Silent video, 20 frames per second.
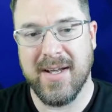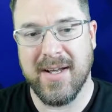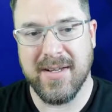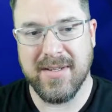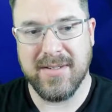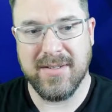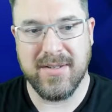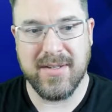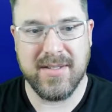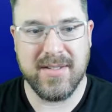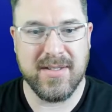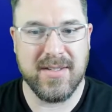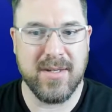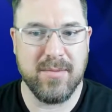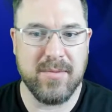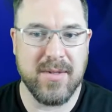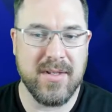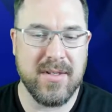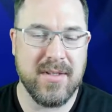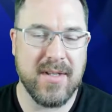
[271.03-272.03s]
So that's
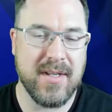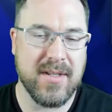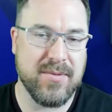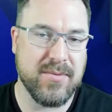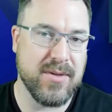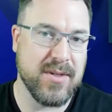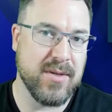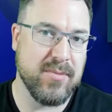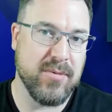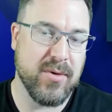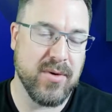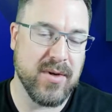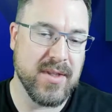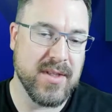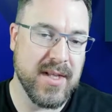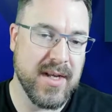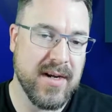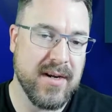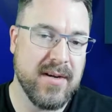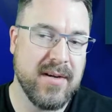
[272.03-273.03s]
something that's really
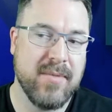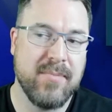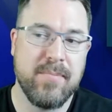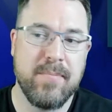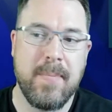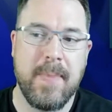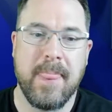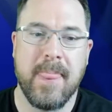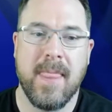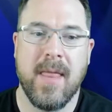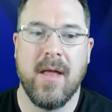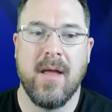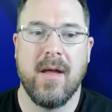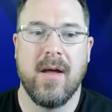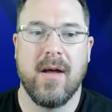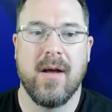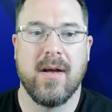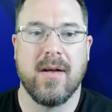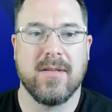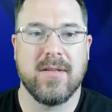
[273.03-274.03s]
important there.
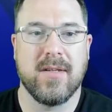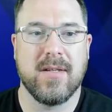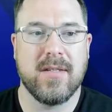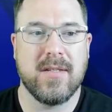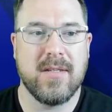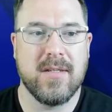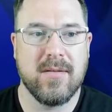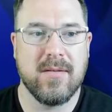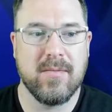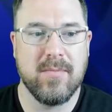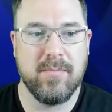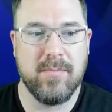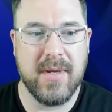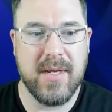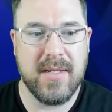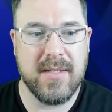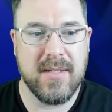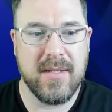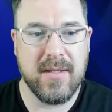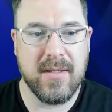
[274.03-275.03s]
So that's
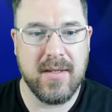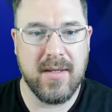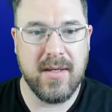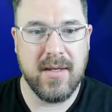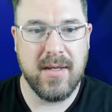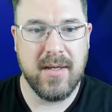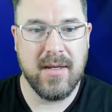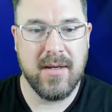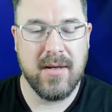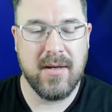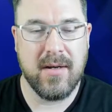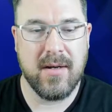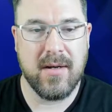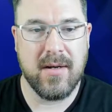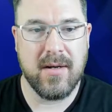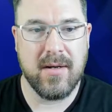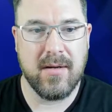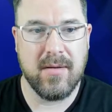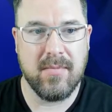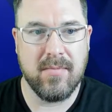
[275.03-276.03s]
basically
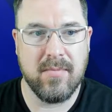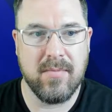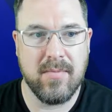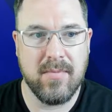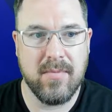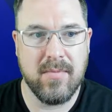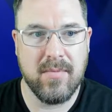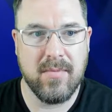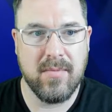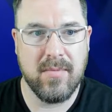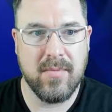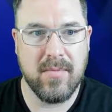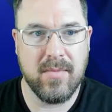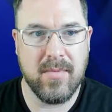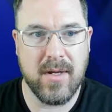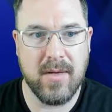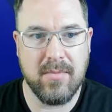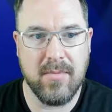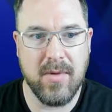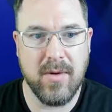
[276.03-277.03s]

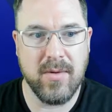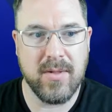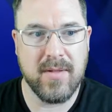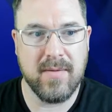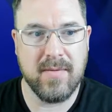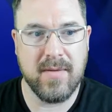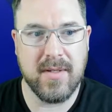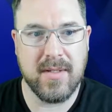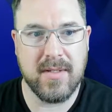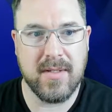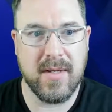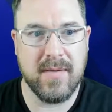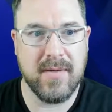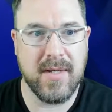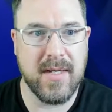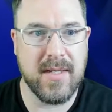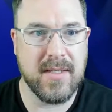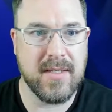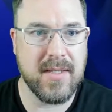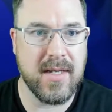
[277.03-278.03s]
most of this
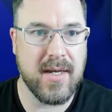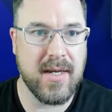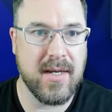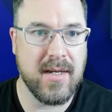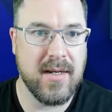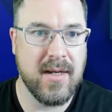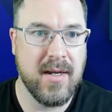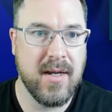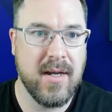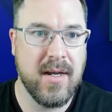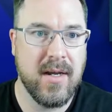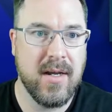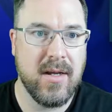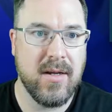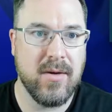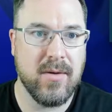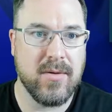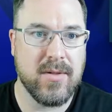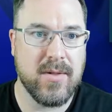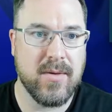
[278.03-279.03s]
left-hand side.
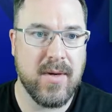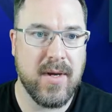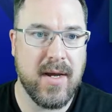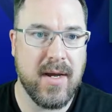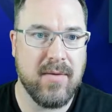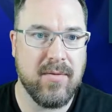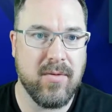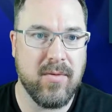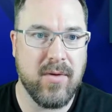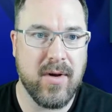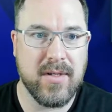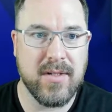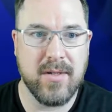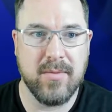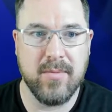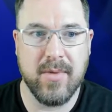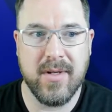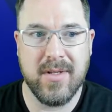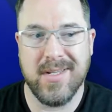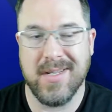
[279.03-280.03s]
You also have a roster
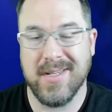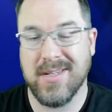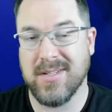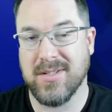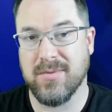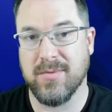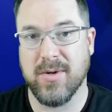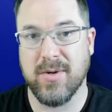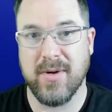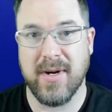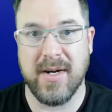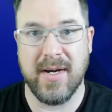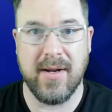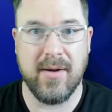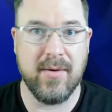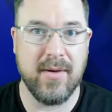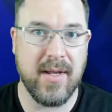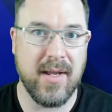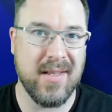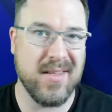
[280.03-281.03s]
button that doesn't work right
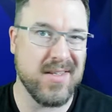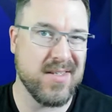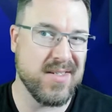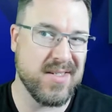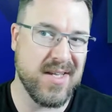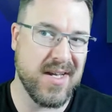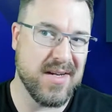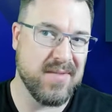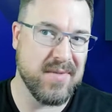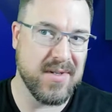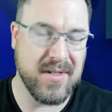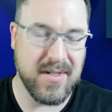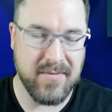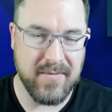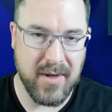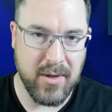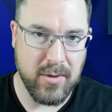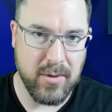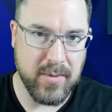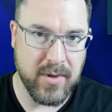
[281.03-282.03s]
now. Again, this is kind of a
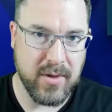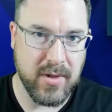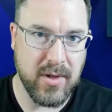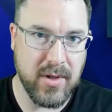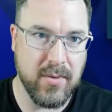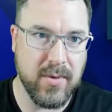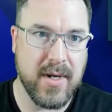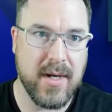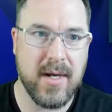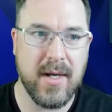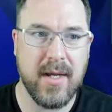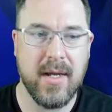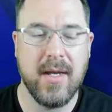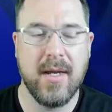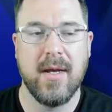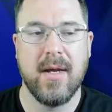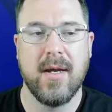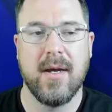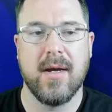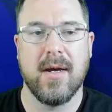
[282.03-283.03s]
developer UI
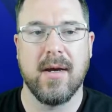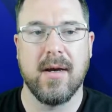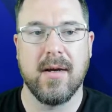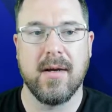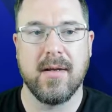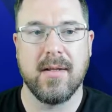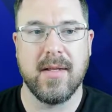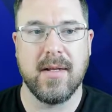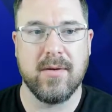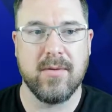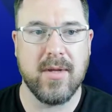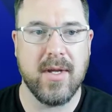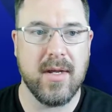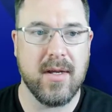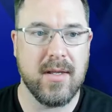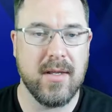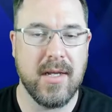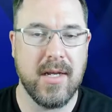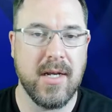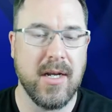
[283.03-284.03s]
that'll get
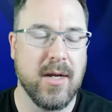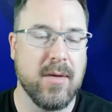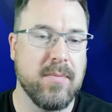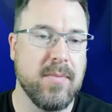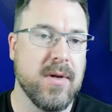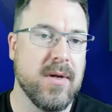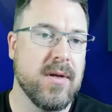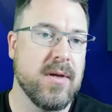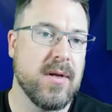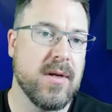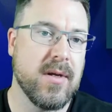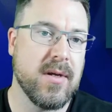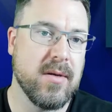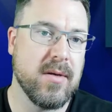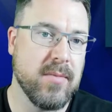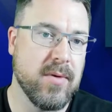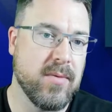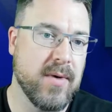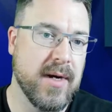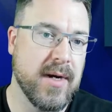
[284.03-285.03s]
cleaned up.
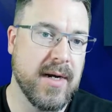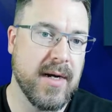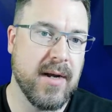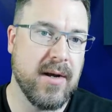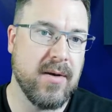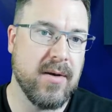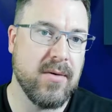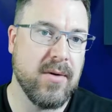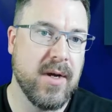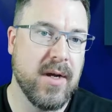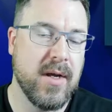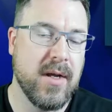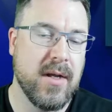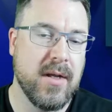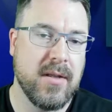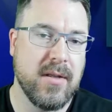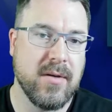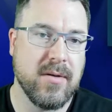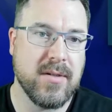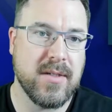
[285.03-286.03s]
But right now,
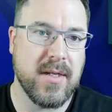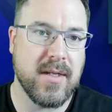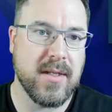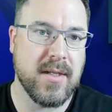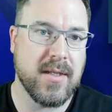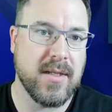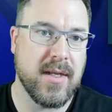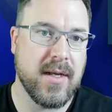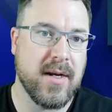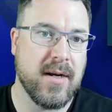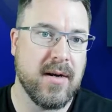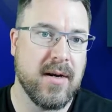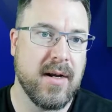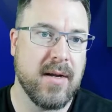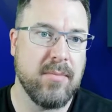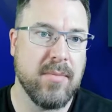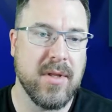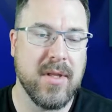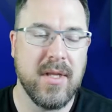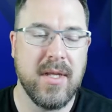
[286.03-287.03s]
there's nothing there.
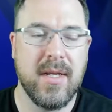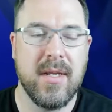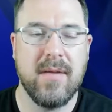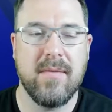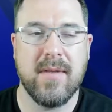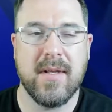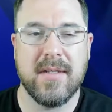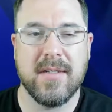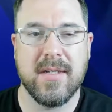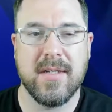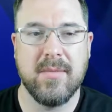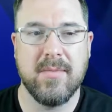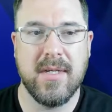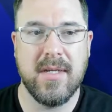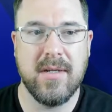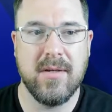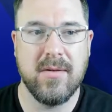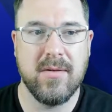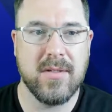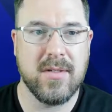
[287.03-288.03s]
I believe that's going to be
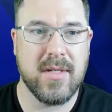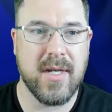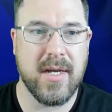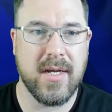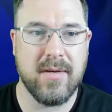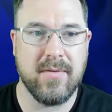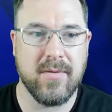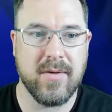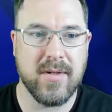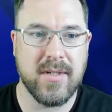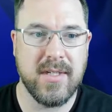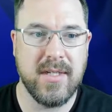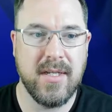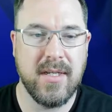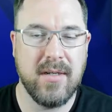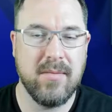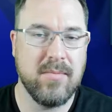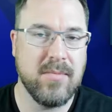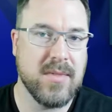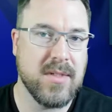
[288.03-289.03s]
used kind of for
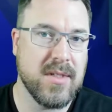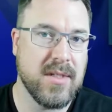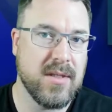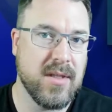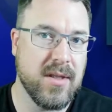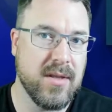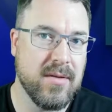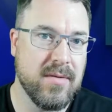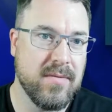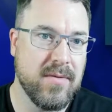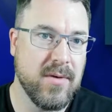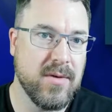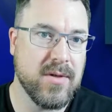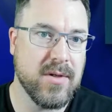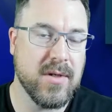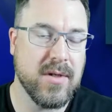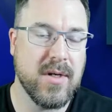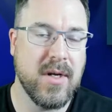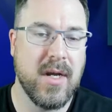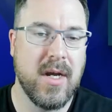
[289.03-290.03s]
teams in the
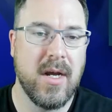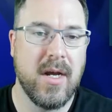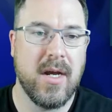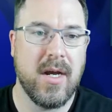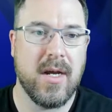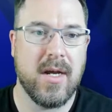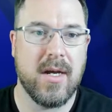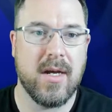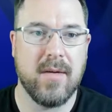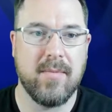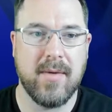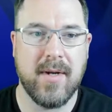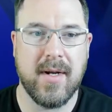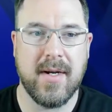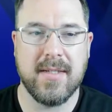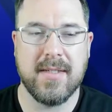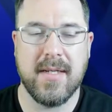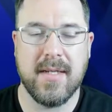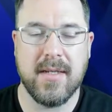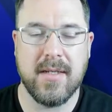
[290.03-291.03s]
future. I'm
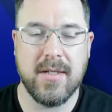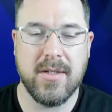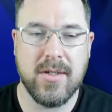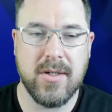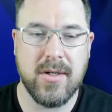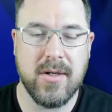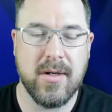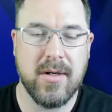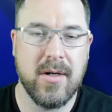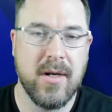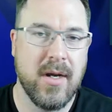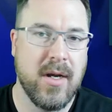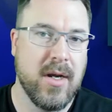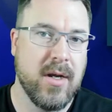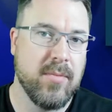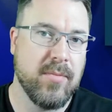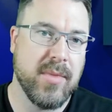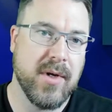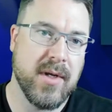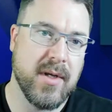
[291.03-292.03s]
not exactly sure,
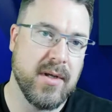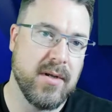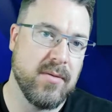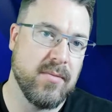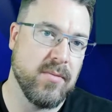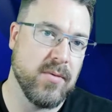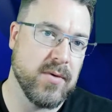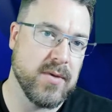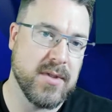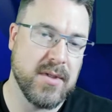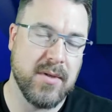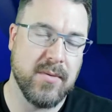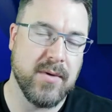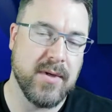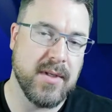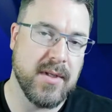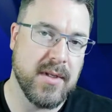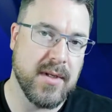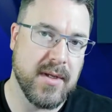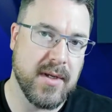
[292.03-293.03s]
but we'll see
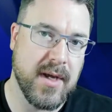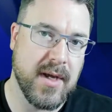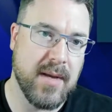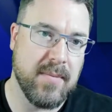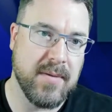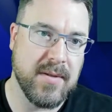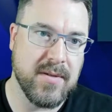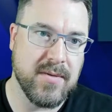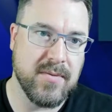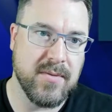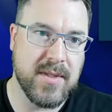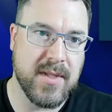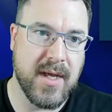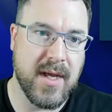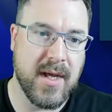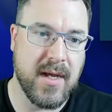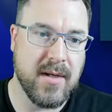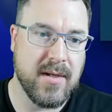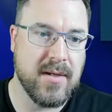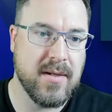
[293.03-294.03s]
what happens when
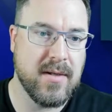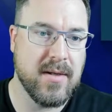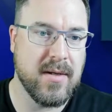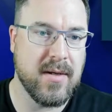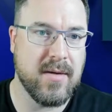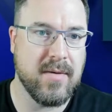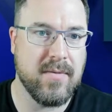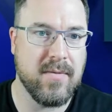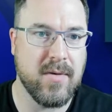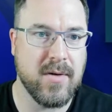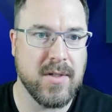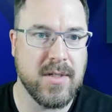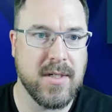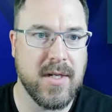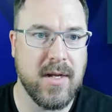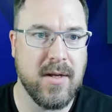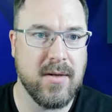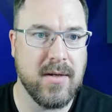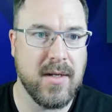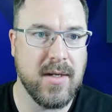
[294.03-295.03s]
that
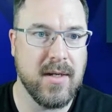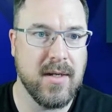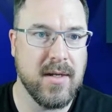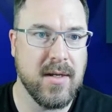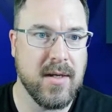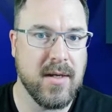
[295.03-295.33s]
functionality